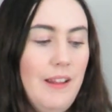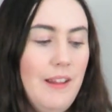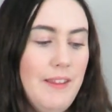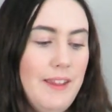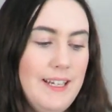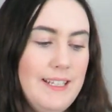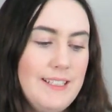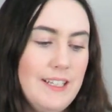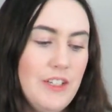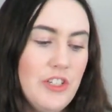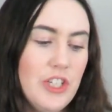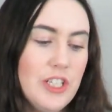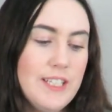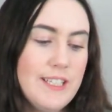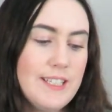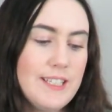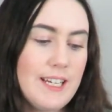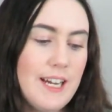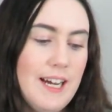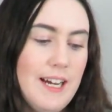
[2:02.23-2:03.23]
These are
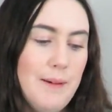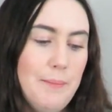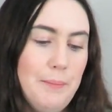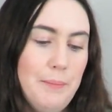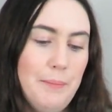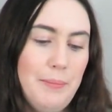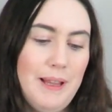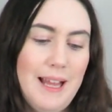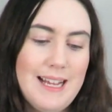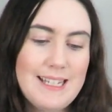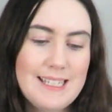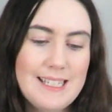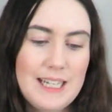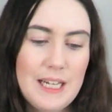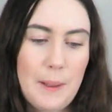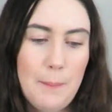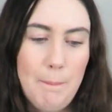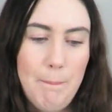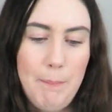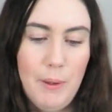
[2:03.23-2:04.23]
just plastic
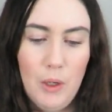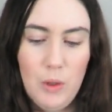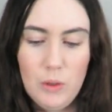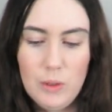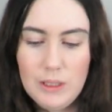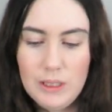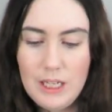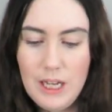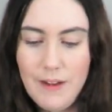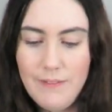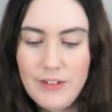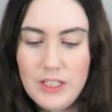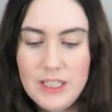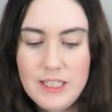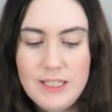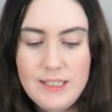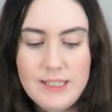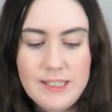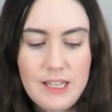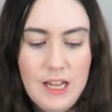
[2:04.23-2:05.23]
bowl
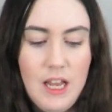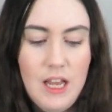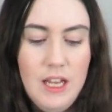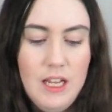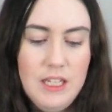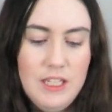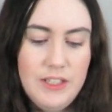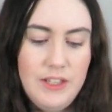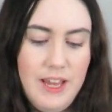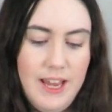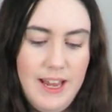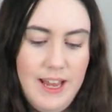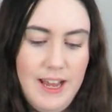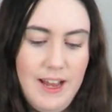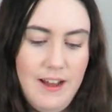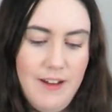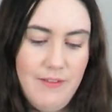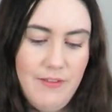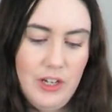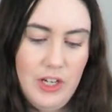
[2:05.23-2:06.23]
covers. They
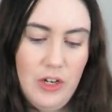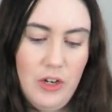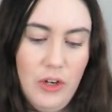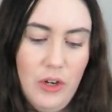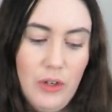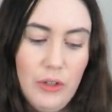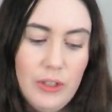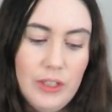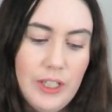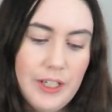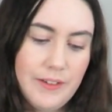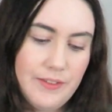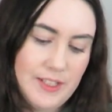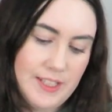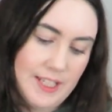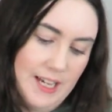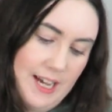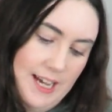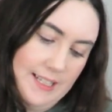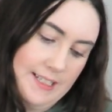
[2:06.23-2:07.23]
have a whole lot of
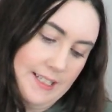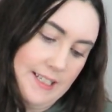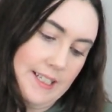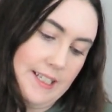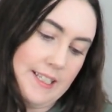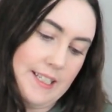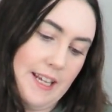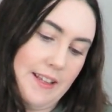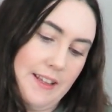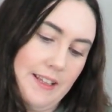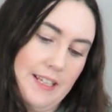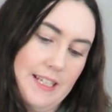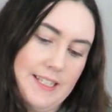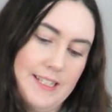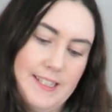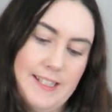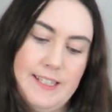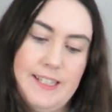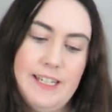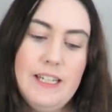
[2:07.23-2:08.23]
sizes. I think there's
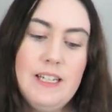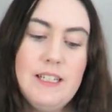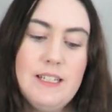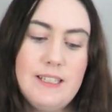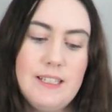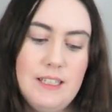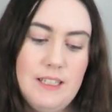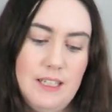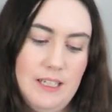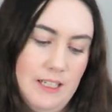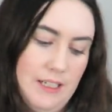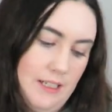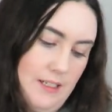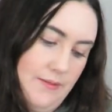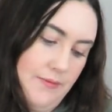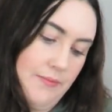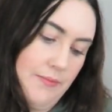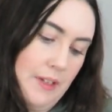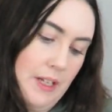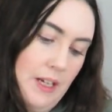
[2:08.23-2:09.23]
six in here.
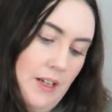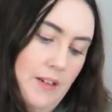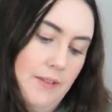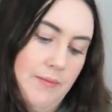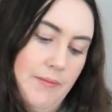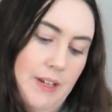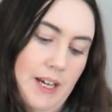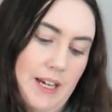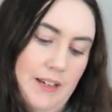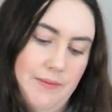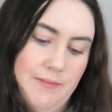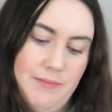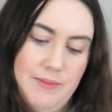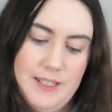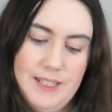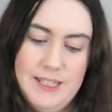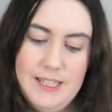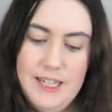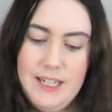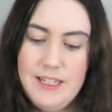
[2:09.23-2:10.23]
Yeah,
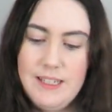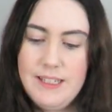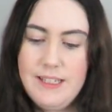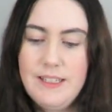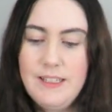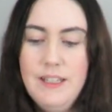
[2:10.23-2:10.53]
six.